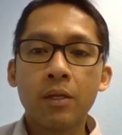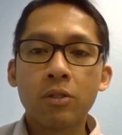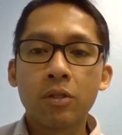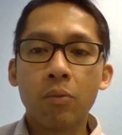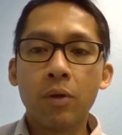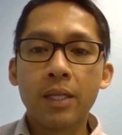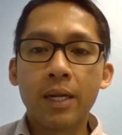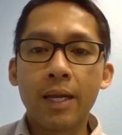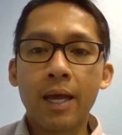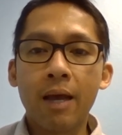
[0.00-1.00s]
so the one
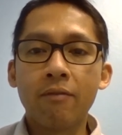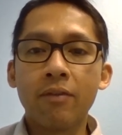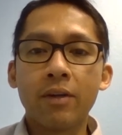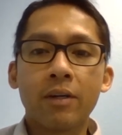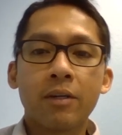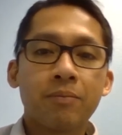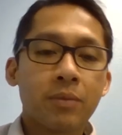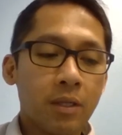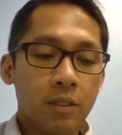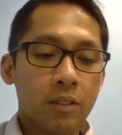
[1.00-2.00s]
that I have here,
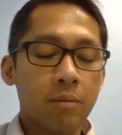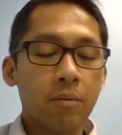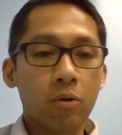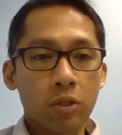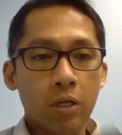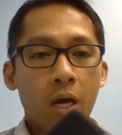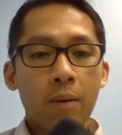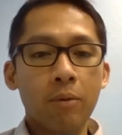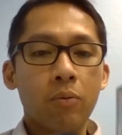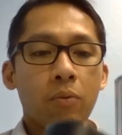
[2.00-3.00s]
this is the most
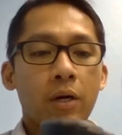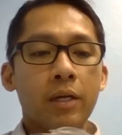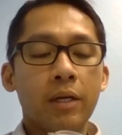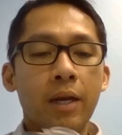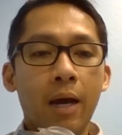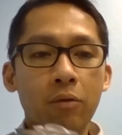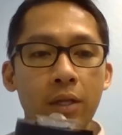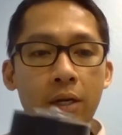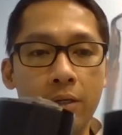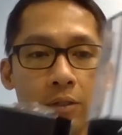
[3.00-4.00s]
common one out
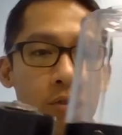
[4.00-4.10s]
there.